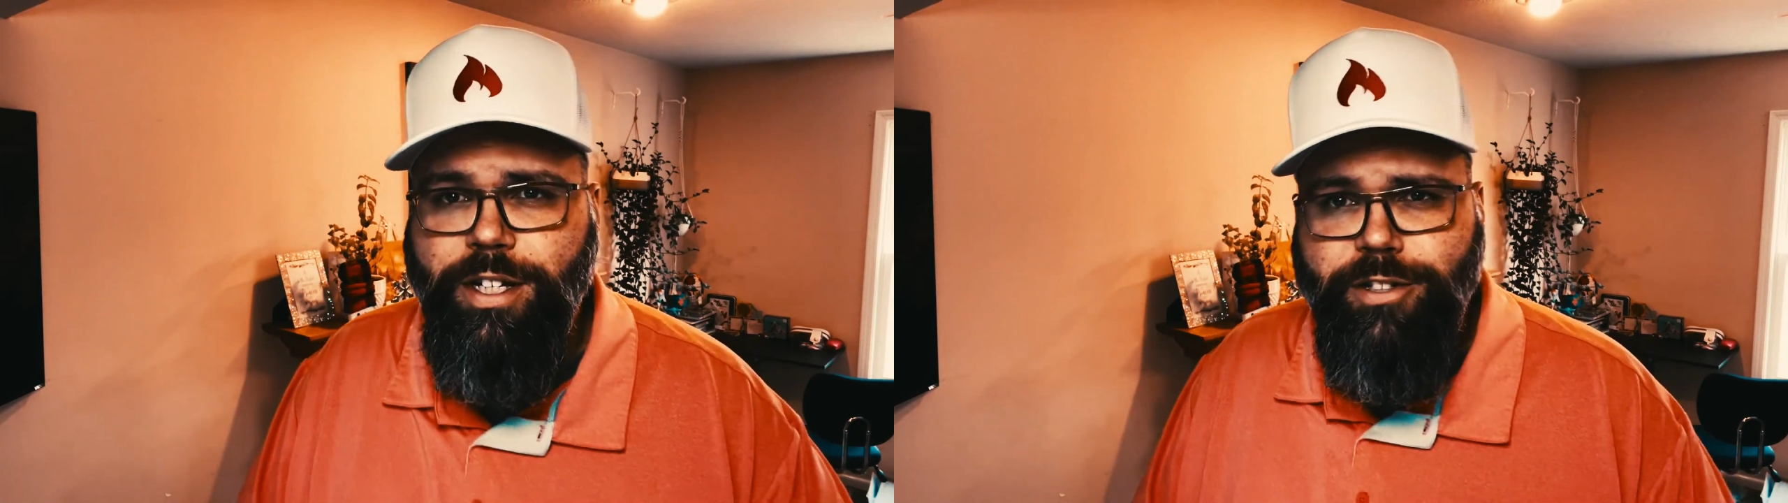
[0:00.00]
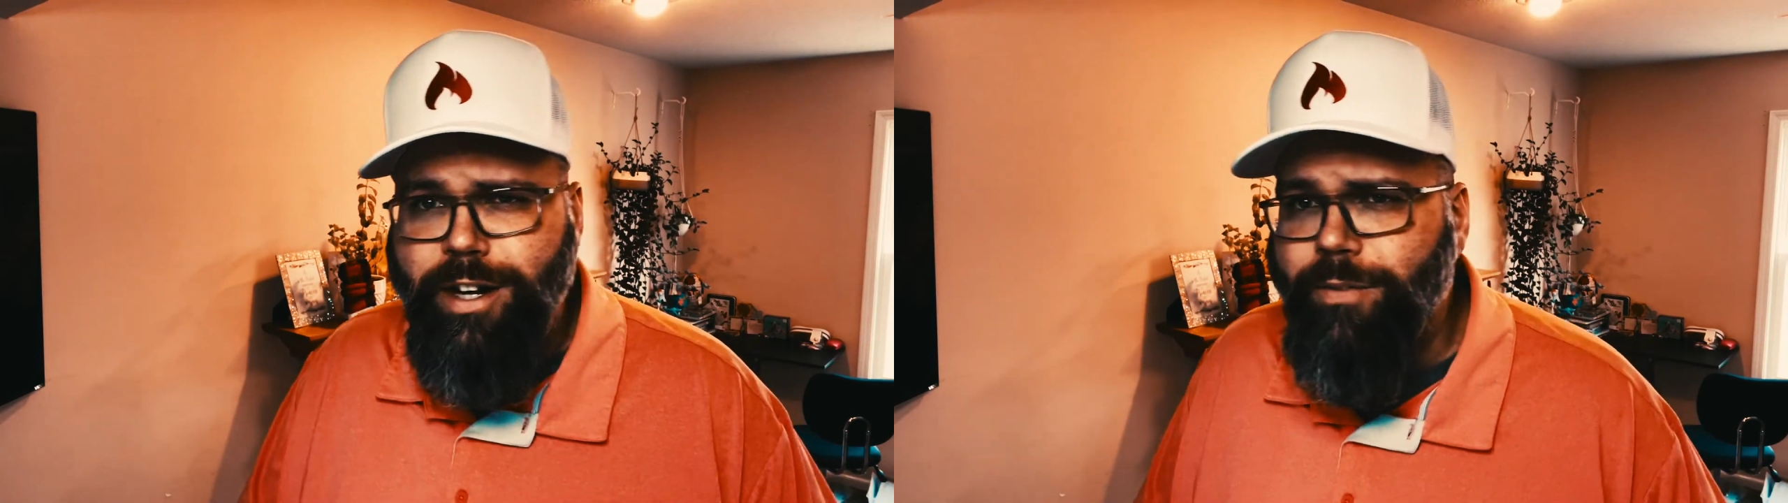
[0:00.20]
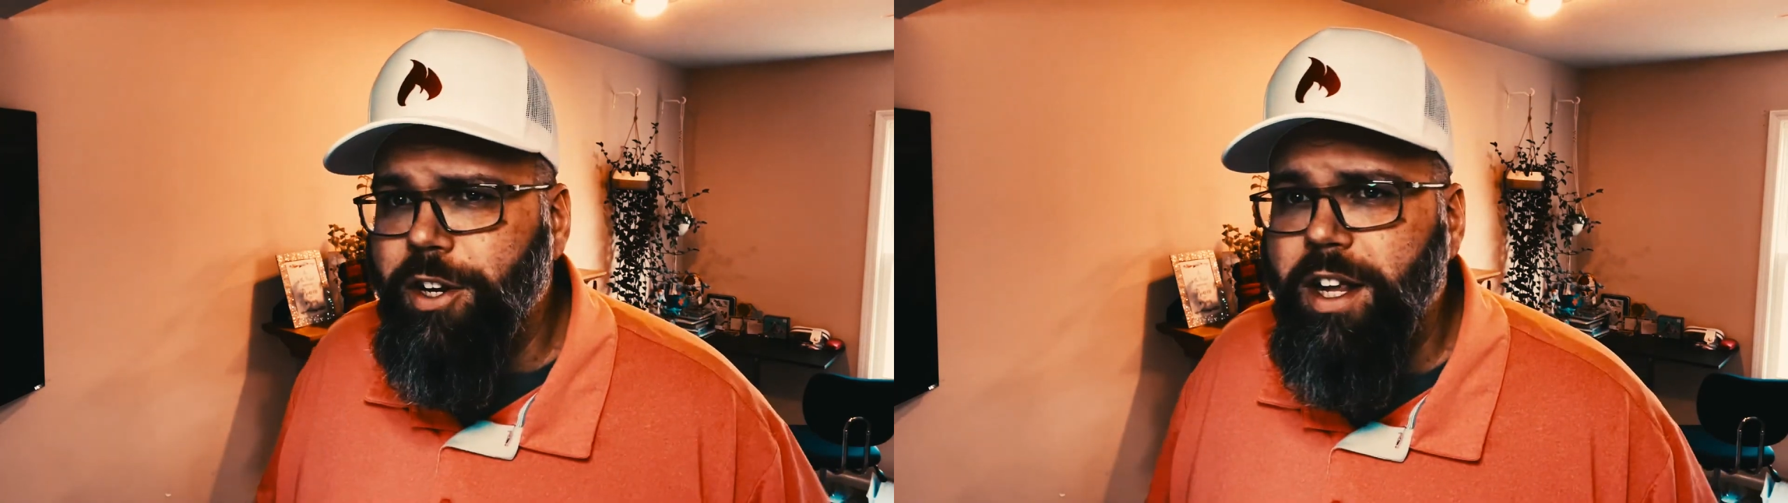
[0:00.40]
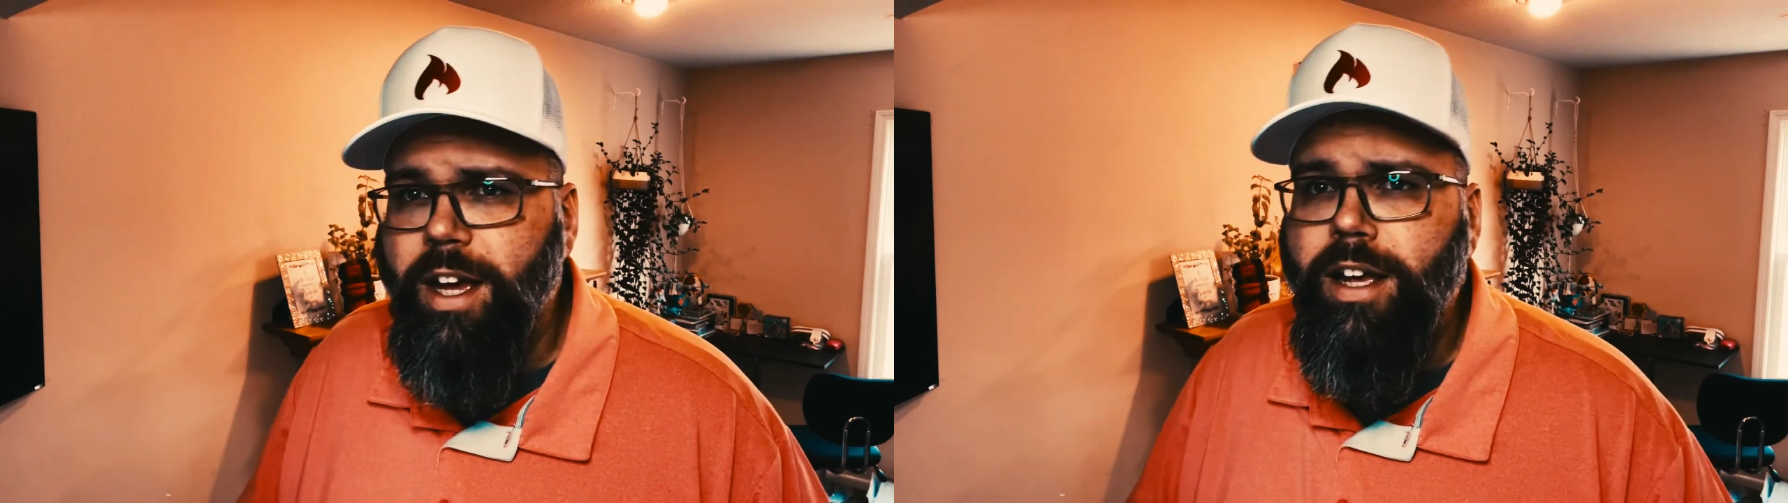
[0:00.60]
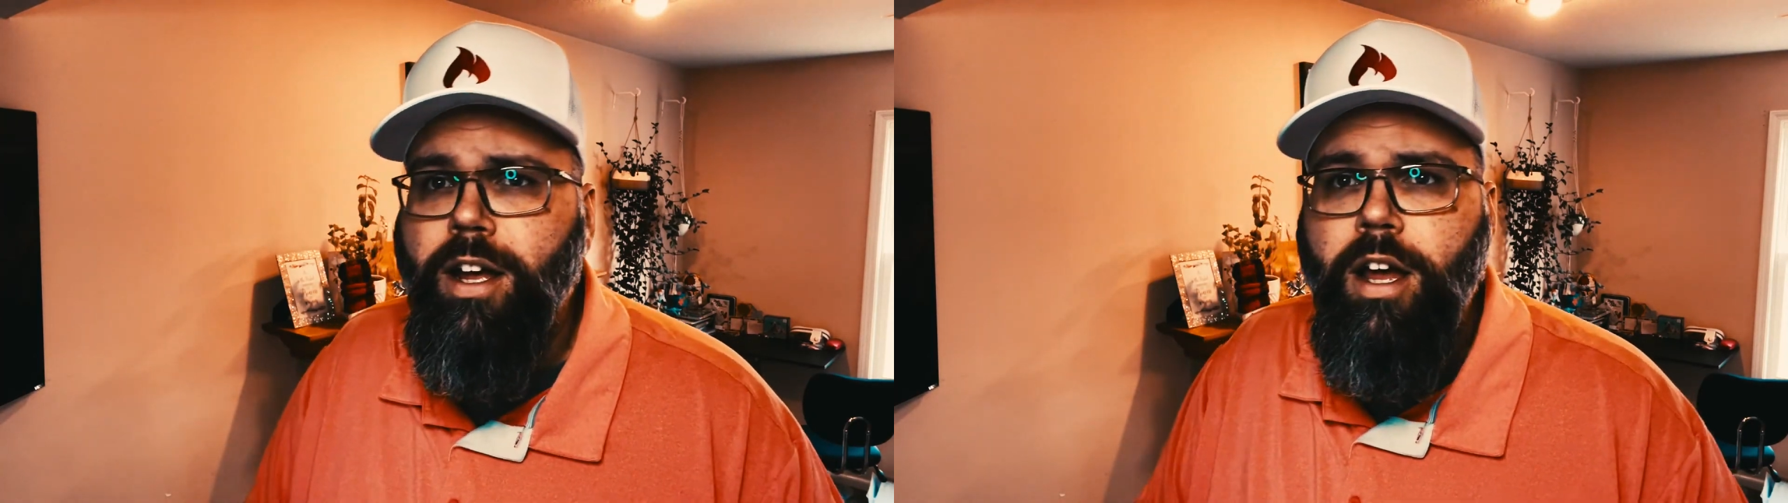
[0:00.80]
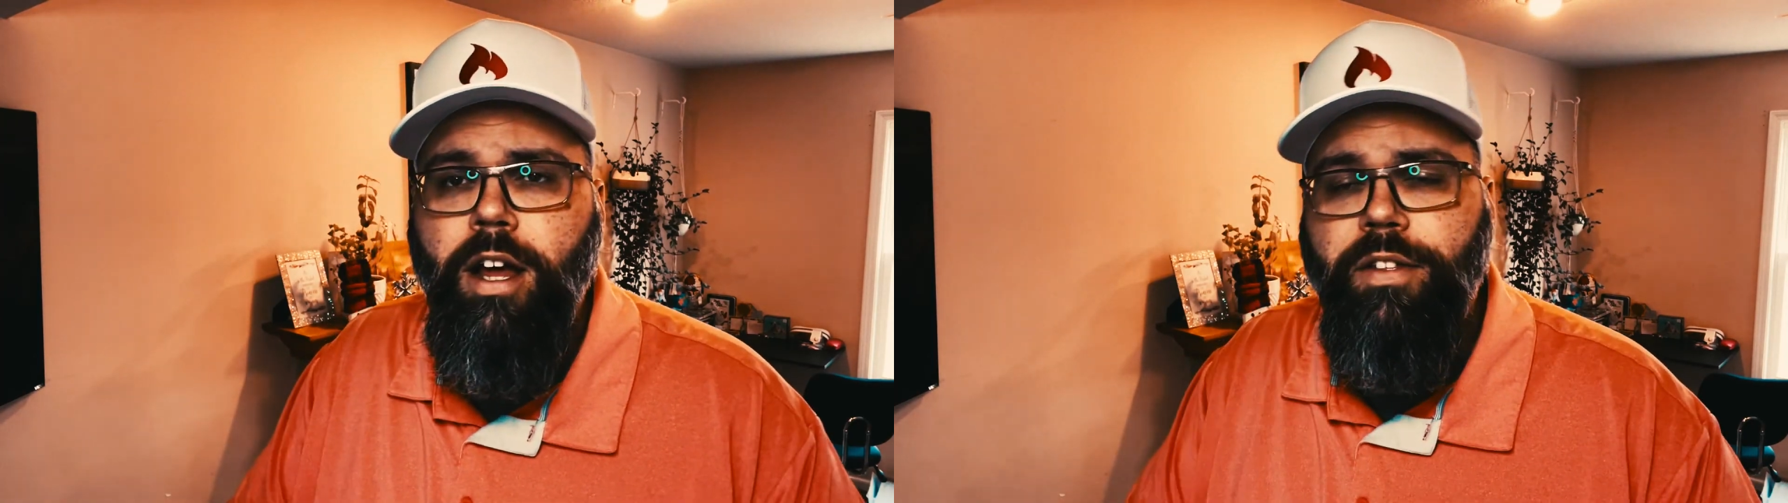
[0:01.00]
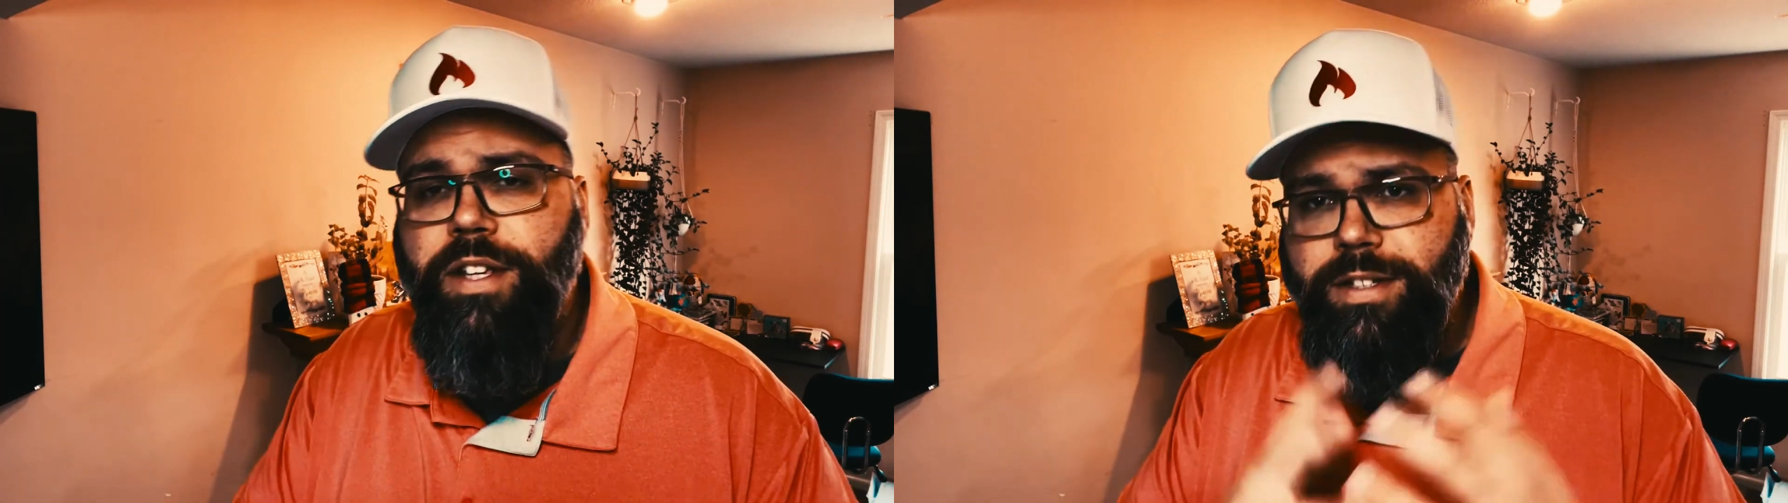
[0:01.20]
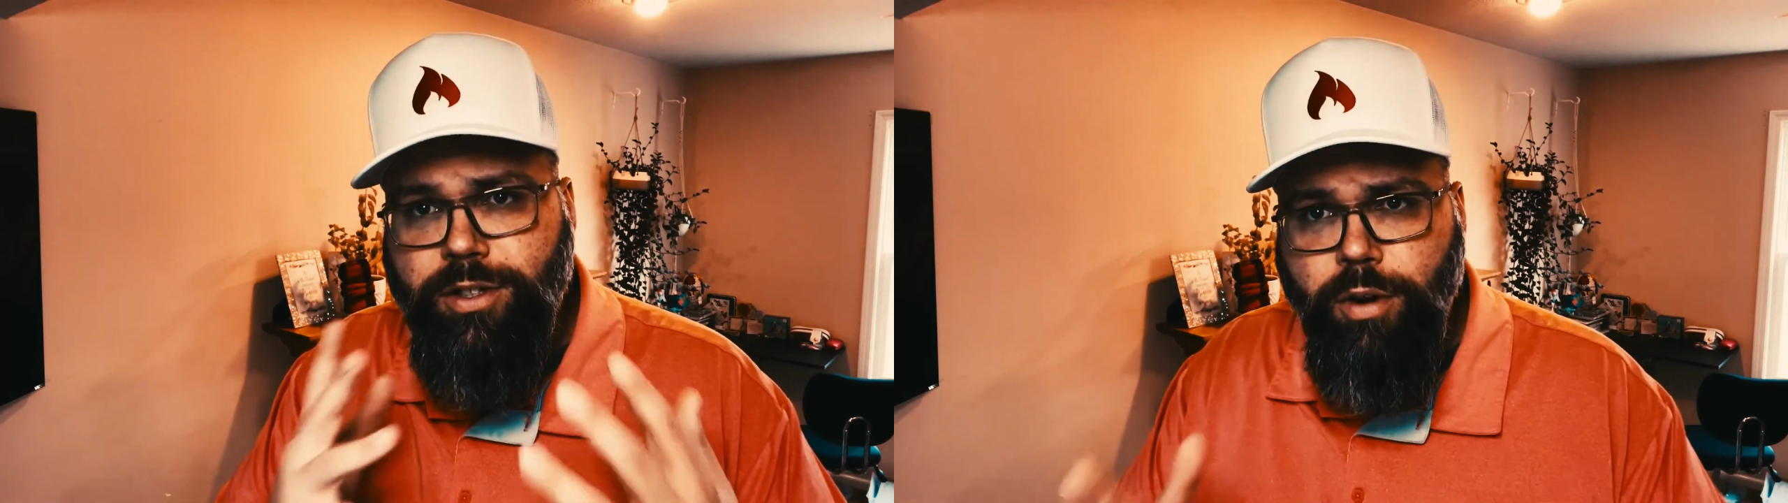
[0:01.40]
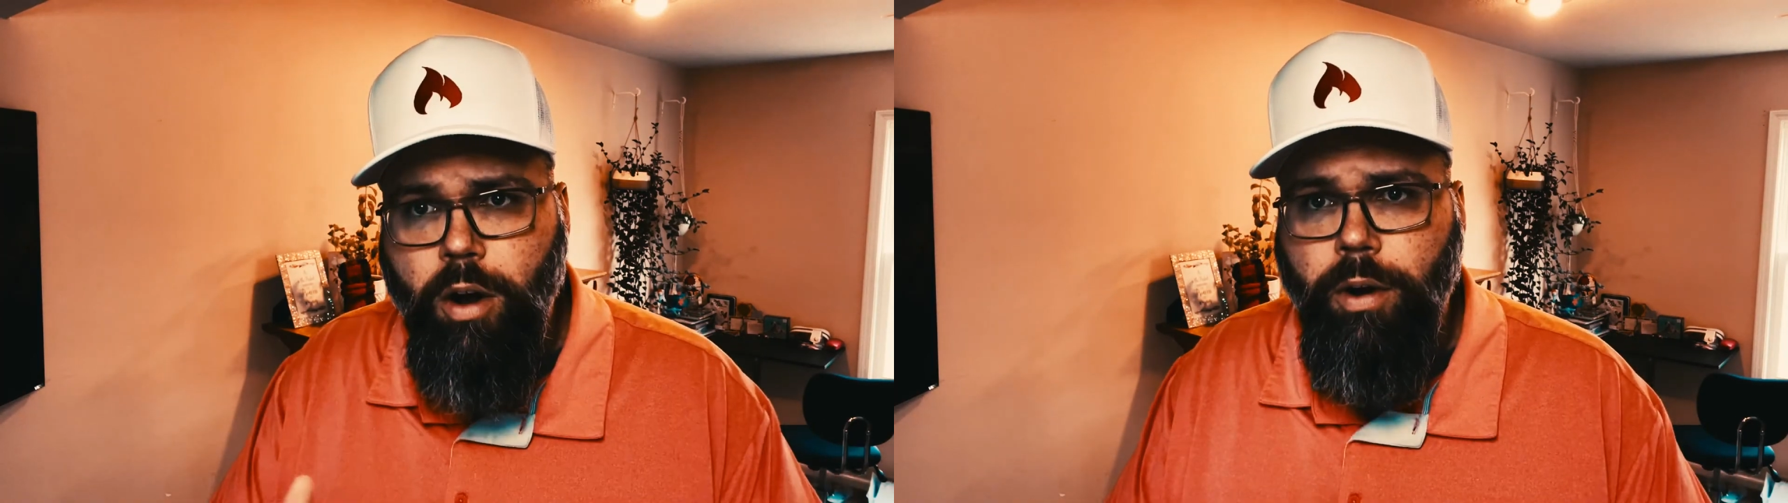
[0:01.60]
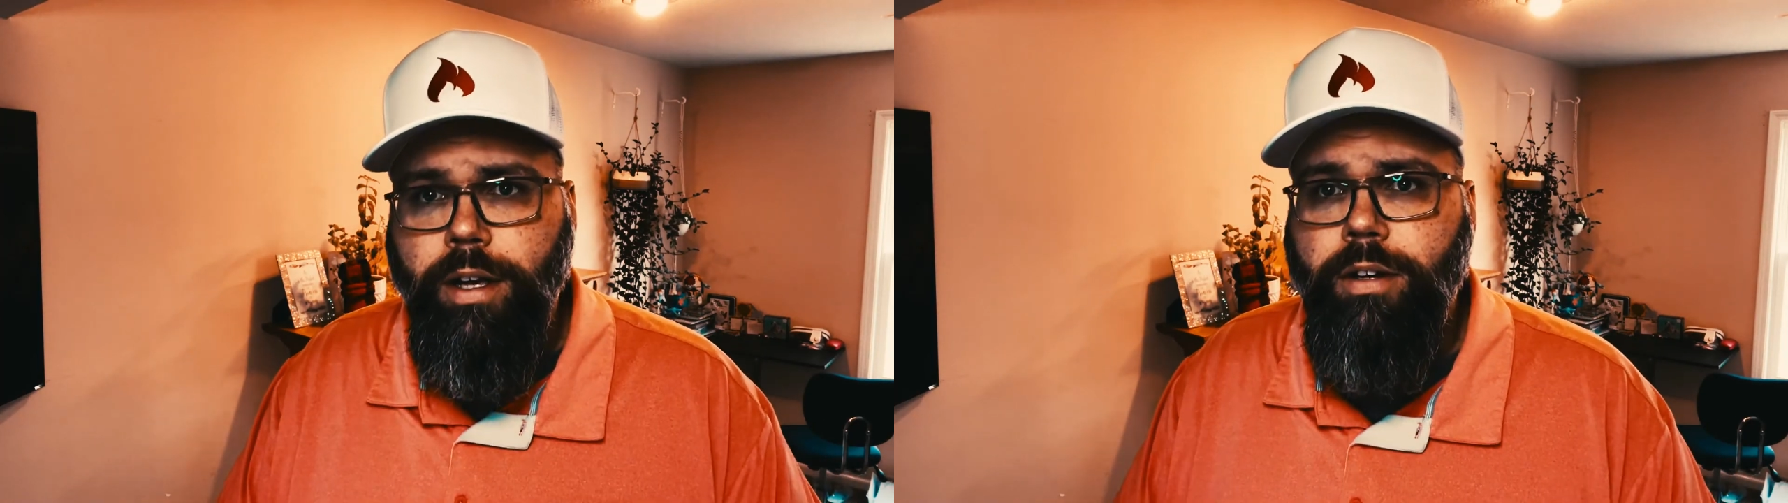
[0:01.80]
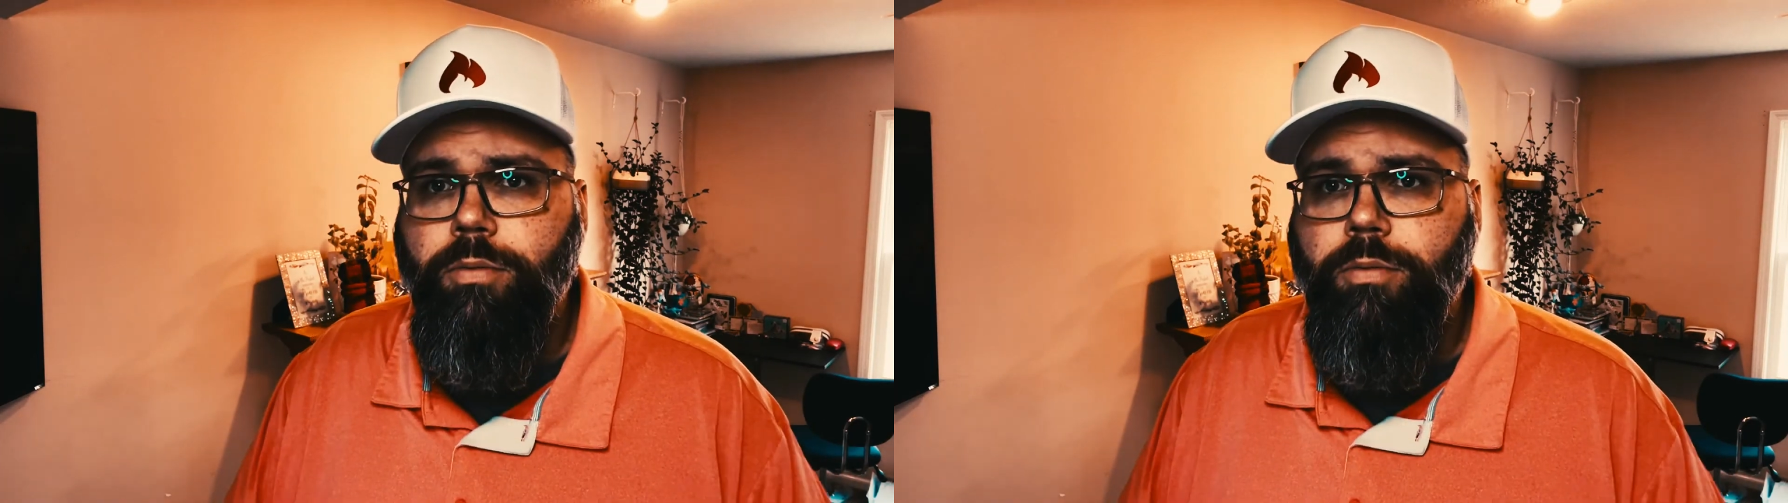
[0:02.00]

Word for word: each and every day this is growing.